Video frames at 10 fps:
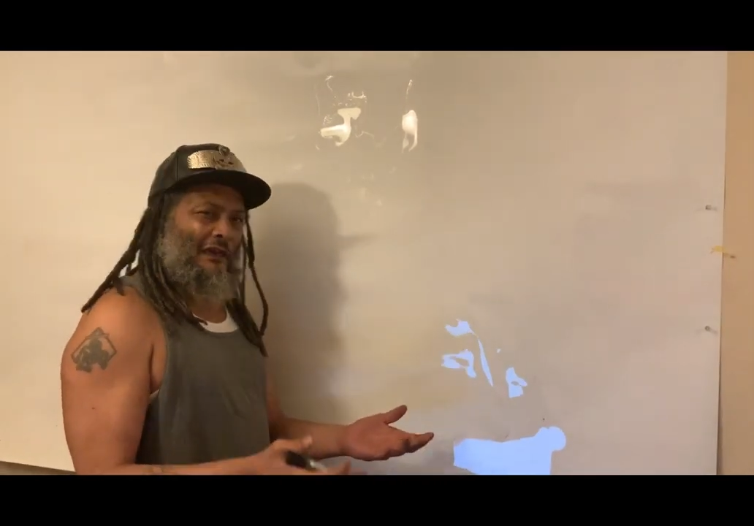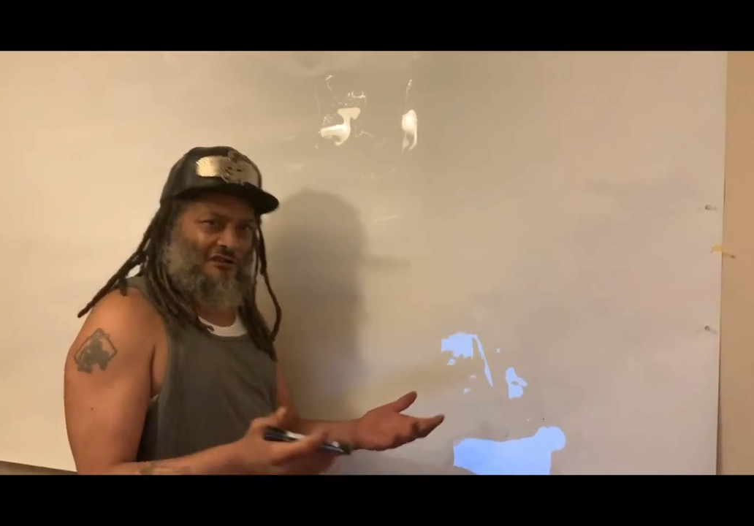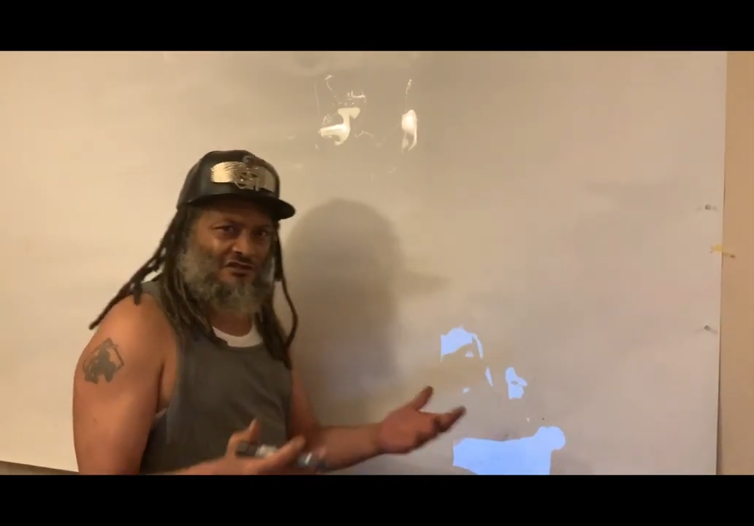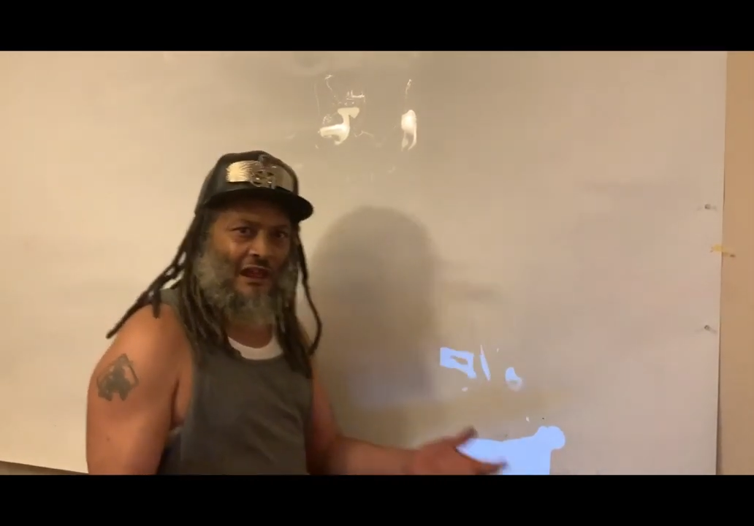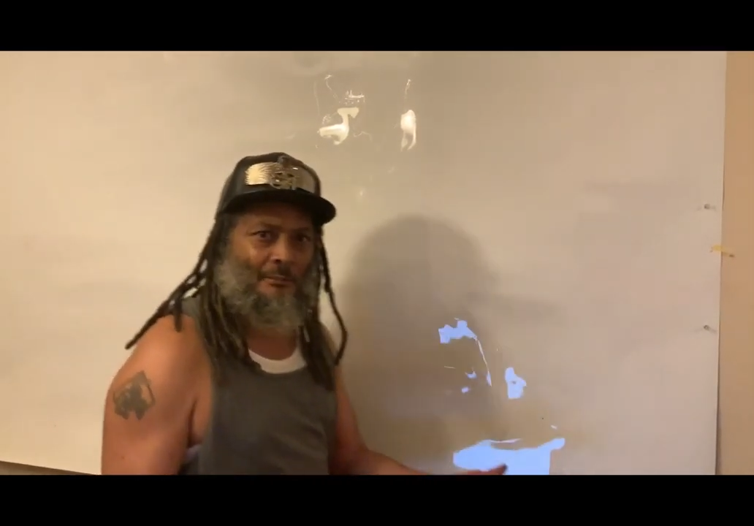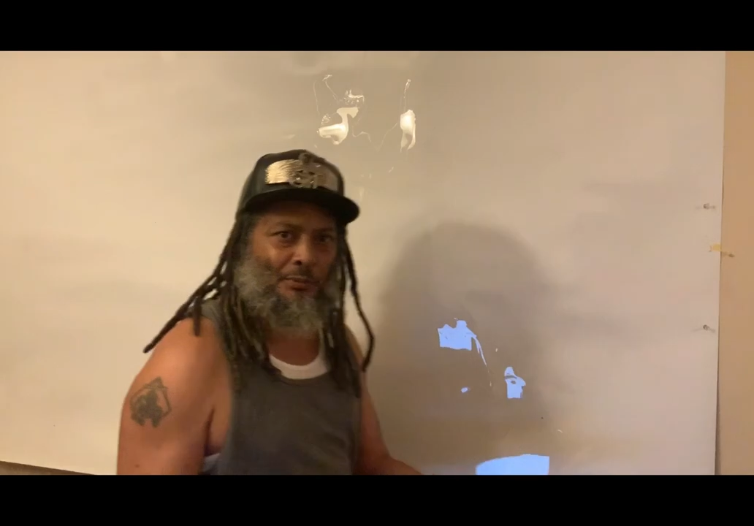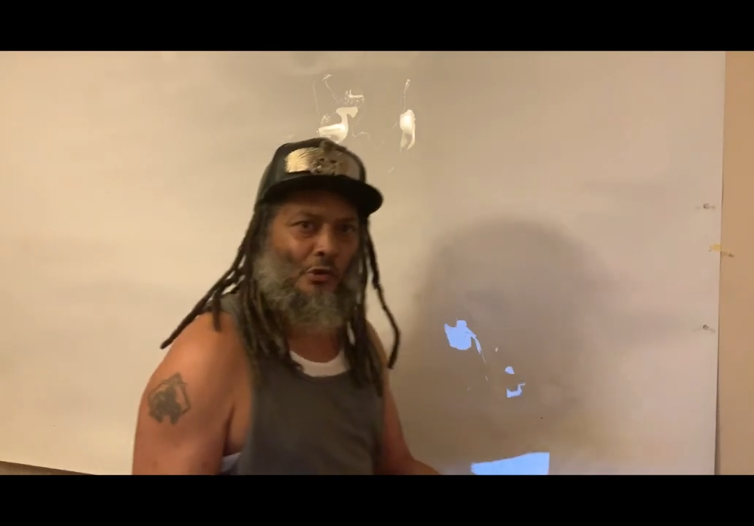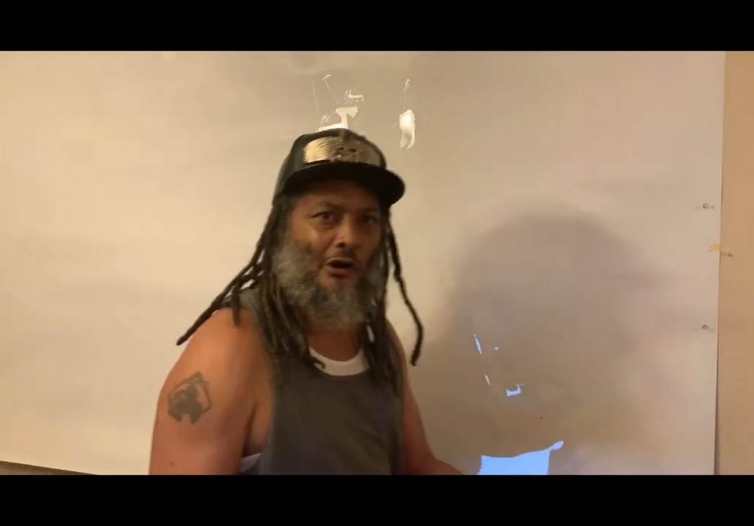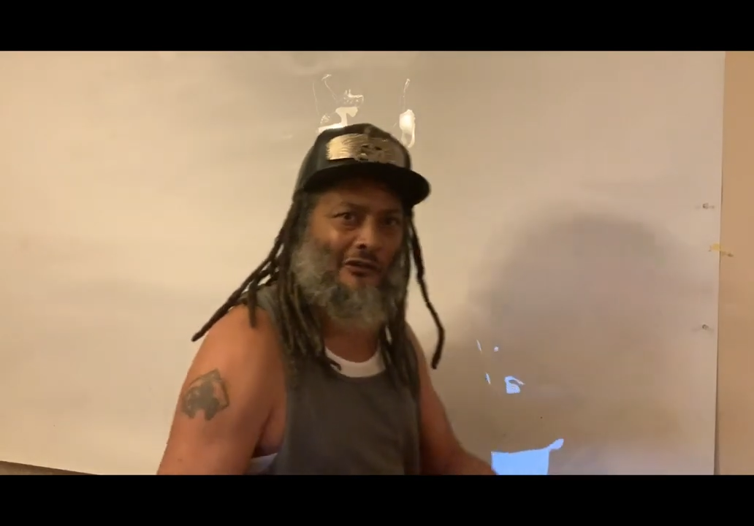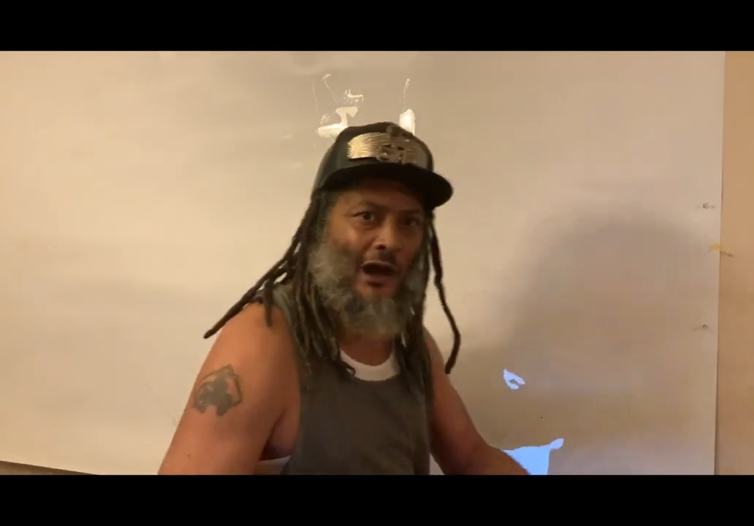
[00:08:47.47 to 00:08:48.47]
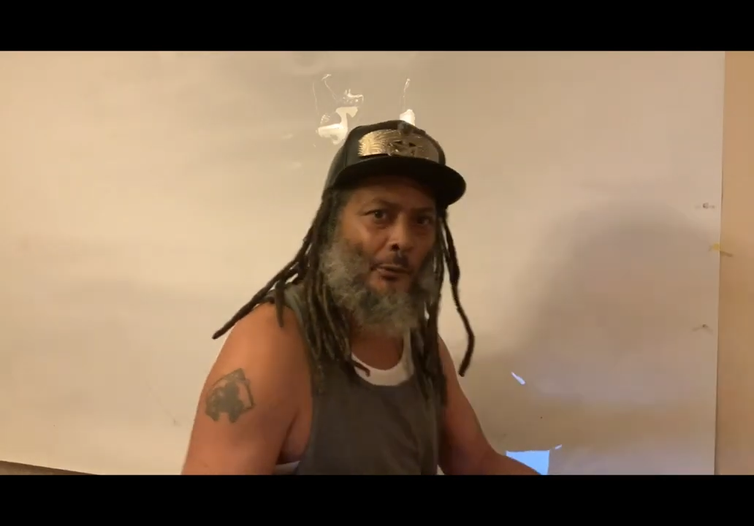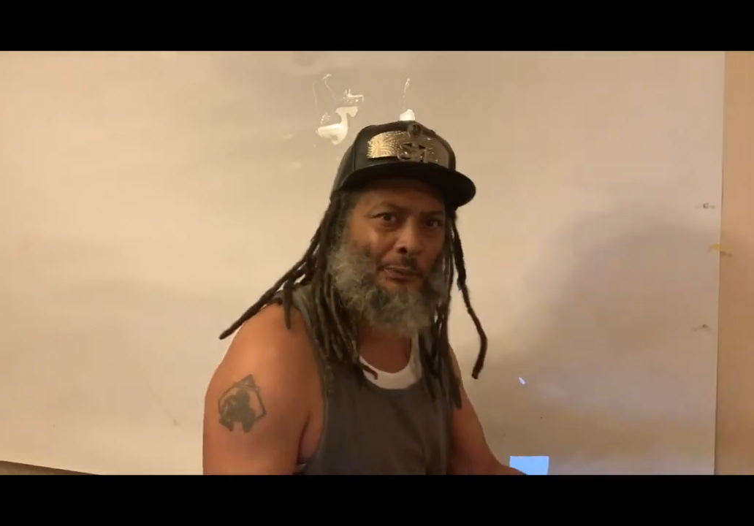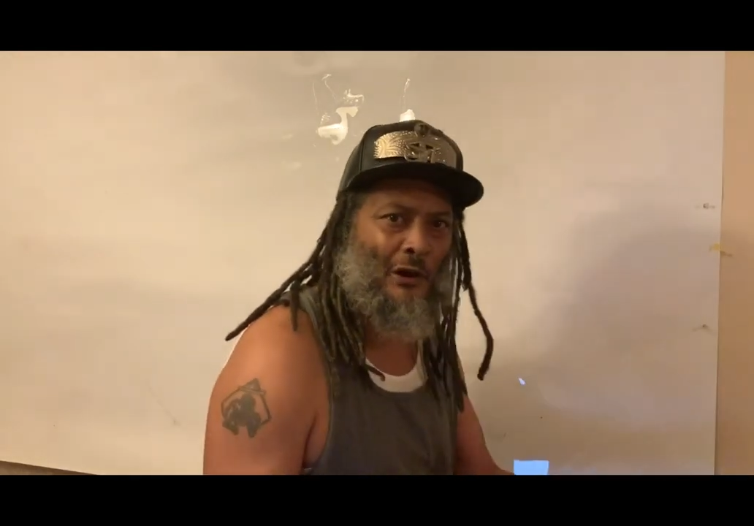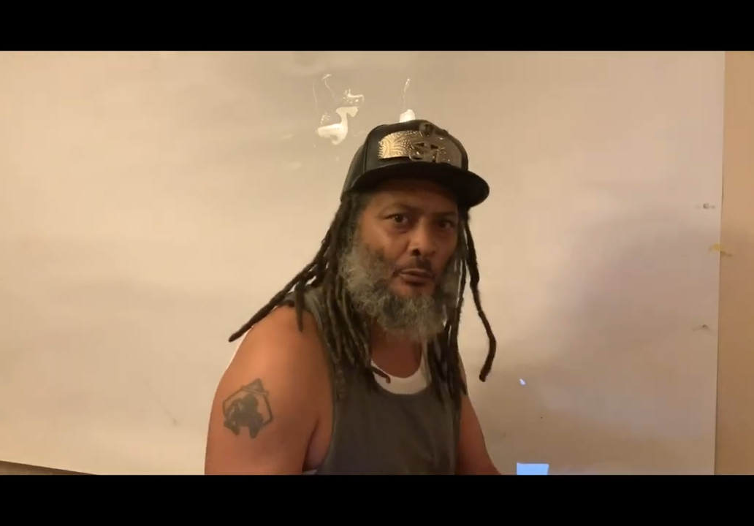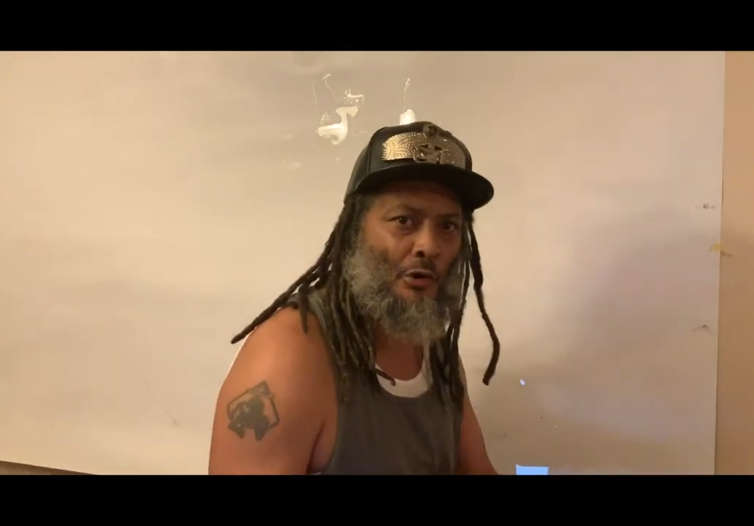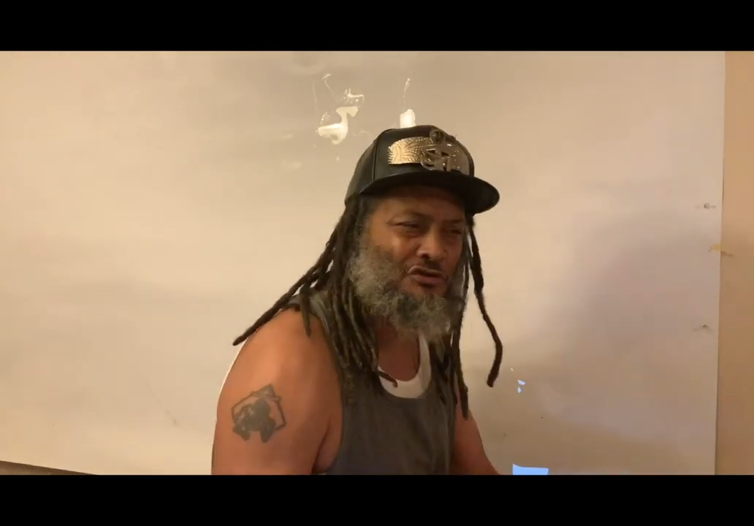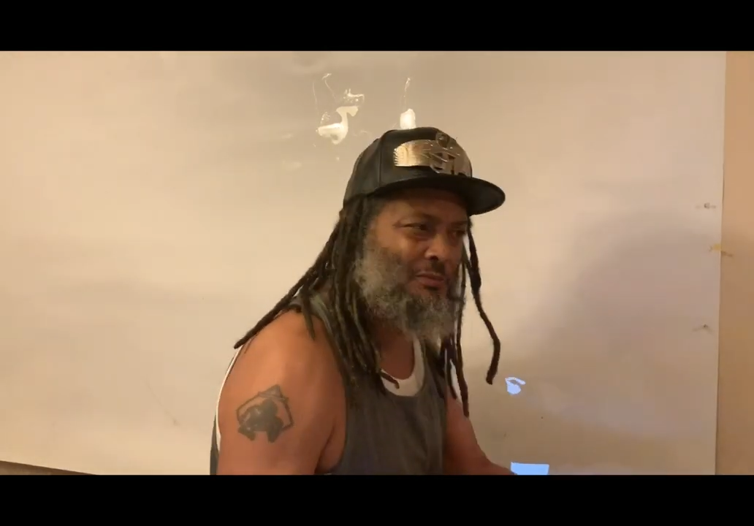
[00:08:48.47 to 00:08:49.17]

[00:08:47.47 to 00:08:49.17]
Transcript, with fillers: example of how apparent motion.